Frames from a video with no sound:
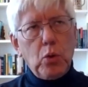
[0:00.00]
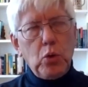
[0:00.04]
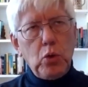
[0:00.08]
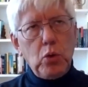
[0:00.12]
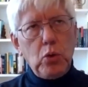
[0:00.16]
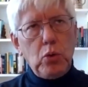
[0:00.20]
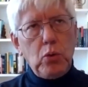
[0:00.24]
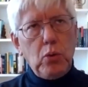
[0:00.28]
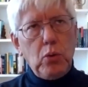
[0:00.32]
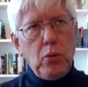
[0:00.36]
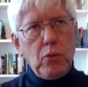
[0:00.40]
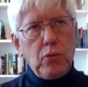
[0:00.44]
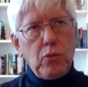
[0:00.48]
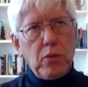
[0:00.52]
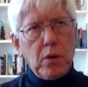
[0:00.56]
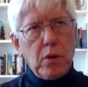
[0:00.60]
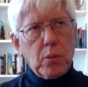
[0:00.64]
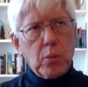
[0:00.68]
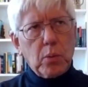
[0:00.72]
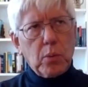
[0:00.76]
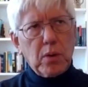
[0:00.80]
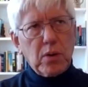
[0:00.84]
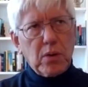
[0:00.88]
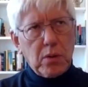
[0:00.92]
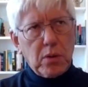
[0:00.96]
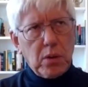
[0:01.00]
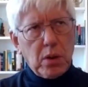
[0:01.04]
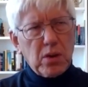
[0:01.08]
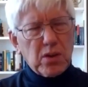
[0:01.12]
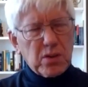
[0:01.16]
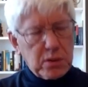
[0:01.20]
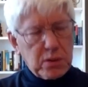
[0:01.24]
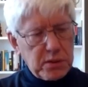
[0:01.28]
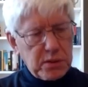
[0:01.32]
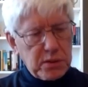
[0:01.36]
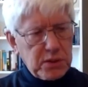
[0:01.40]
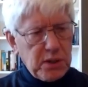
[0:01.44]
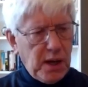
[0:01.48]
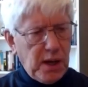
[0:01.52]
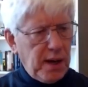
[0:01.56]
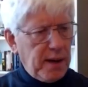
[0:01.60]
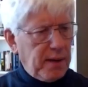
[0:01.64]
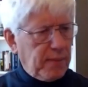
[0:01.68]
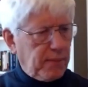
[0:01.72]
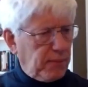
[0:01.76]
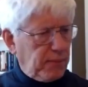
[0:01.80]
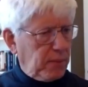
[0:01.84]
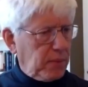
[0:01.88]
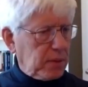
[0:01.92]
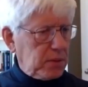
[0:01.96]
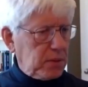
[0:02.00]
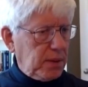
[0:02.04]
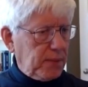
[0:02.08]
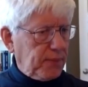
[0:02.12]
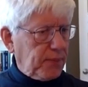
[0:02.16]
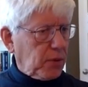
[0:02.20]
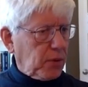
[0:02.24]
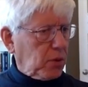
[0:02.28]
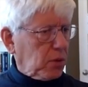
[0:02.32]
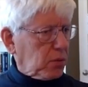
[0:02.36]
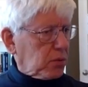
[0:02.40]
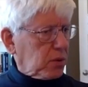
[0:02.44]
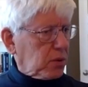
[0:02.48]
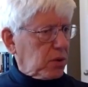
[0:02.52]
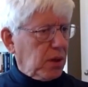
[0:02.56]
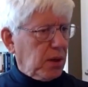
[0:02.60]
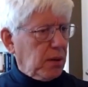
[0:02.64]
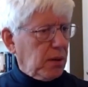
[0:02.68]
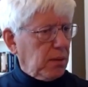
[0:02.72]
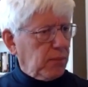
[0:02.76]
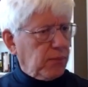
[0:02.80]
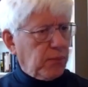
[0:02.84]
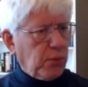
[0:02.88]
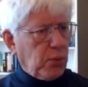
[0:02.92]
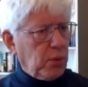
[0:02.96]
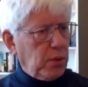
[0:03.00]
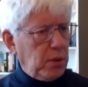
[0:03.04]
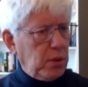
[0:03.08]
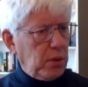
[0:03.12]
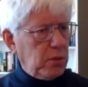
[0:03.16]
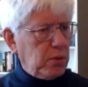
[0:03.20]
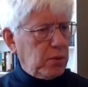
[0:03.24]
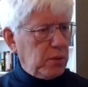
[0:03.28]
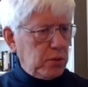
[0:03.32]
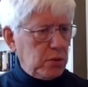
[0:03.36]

using the word cult is kind of a difficult thing for you,